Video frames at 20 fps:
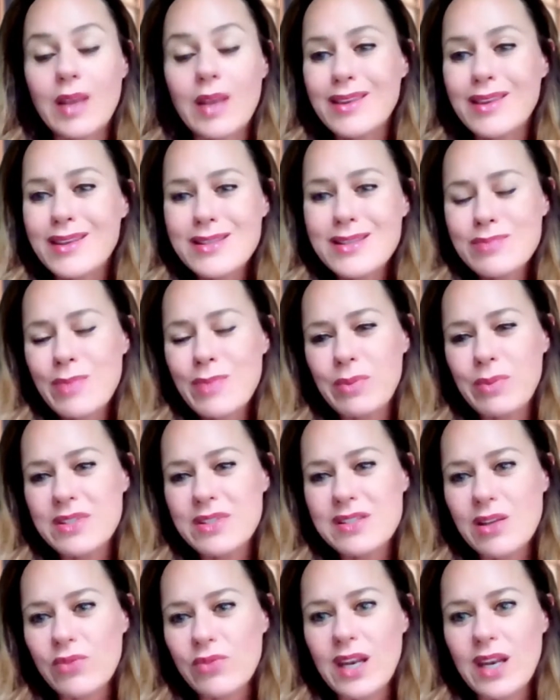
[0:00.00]
This might be
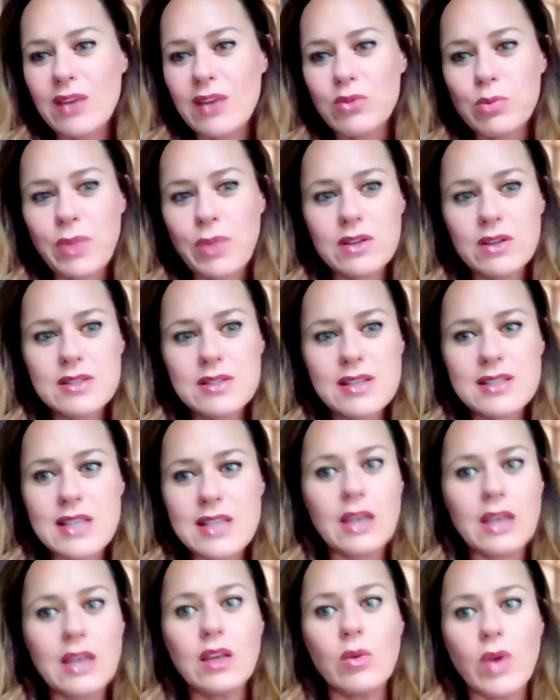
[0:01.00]
stuff that every parent says
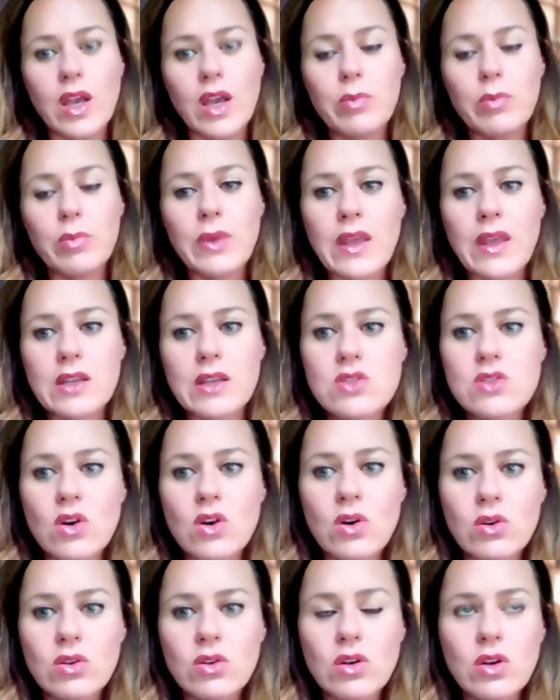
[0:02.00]
anyway, but like,
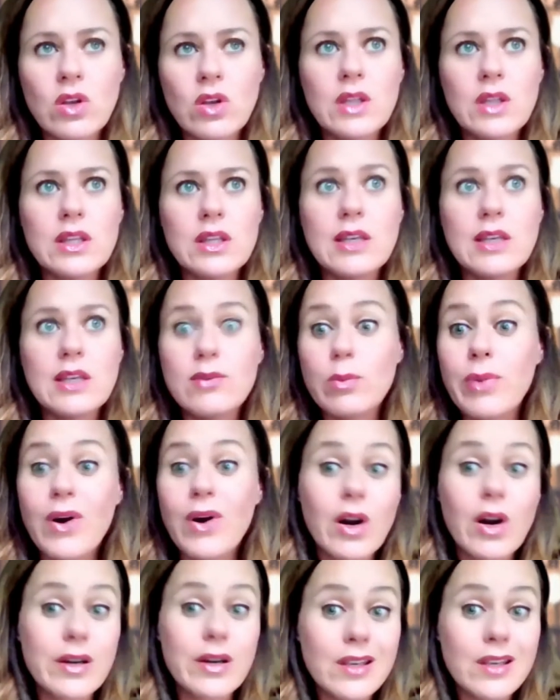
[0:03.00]
don't leave a
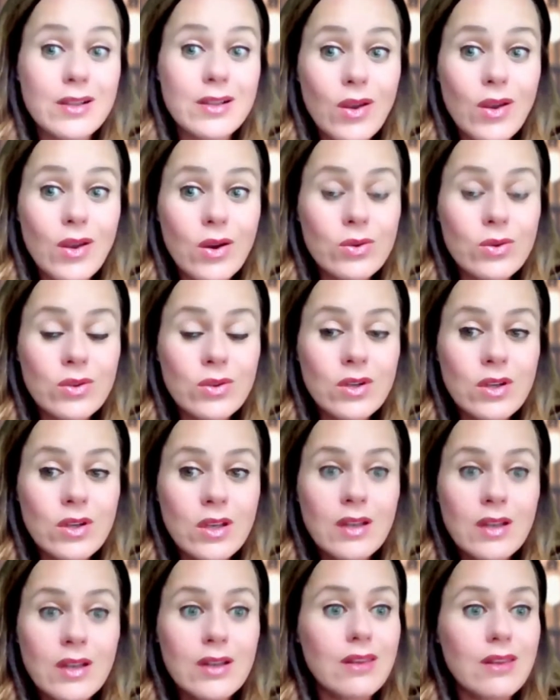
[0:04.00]
party alone.
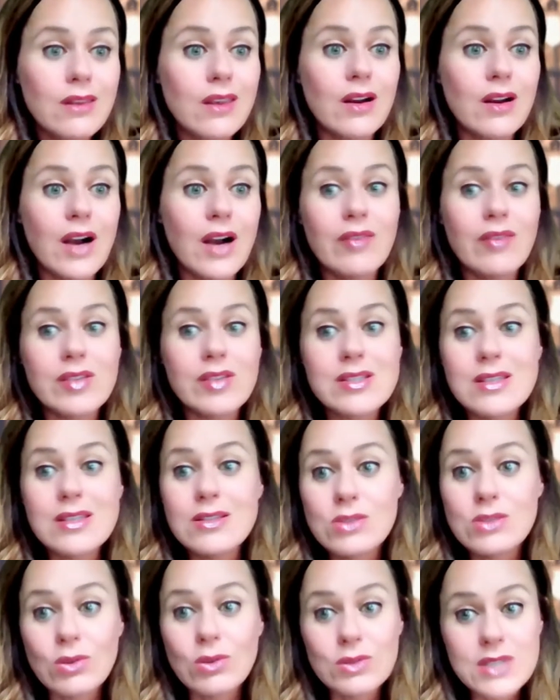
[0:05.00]
Obviously
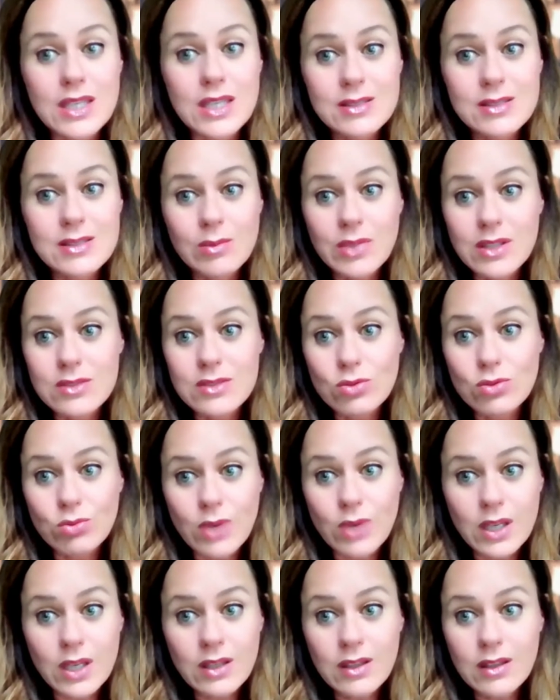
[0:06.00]
don't take somebody's
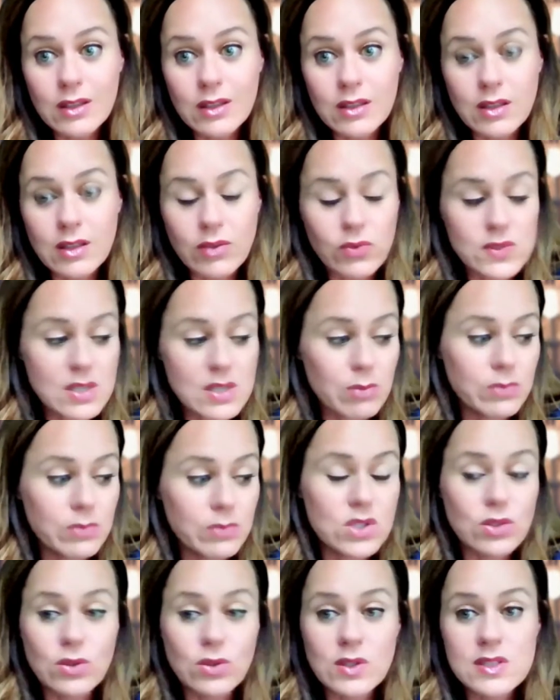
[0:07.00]
drink. If some
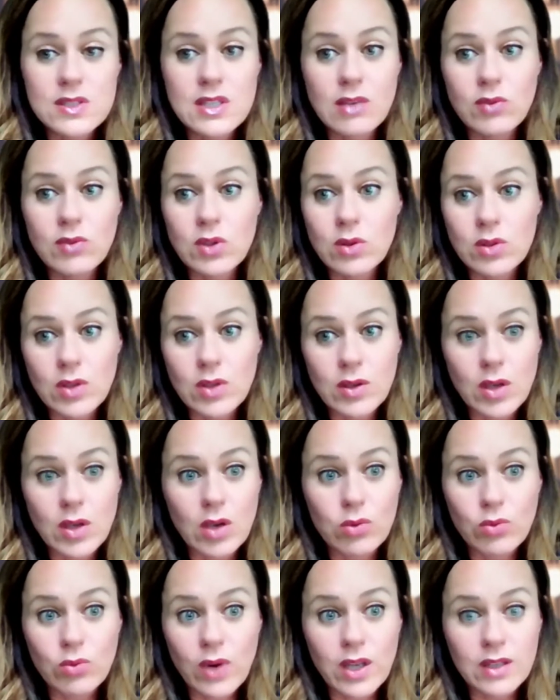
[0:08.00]
dude is giving you a
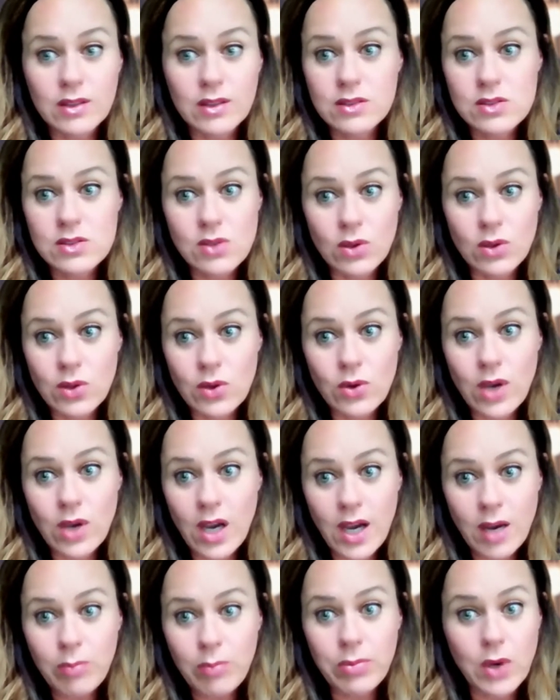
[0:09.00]
red Solo
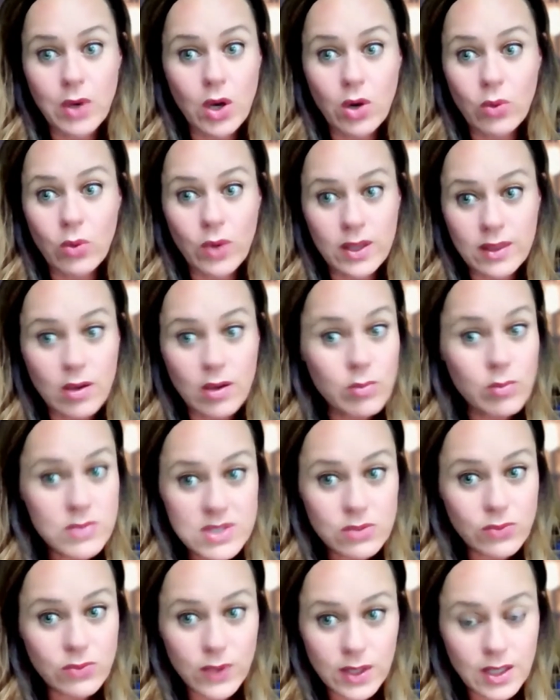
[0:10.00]
cup, go with him
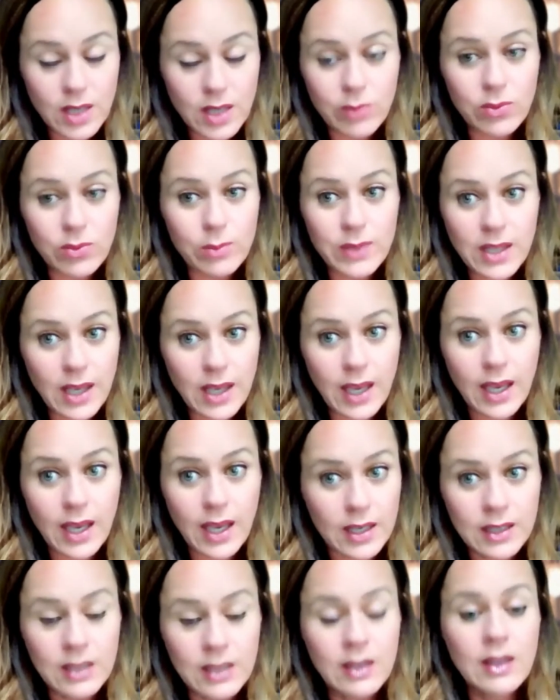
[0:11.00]
to fill it up from the keg.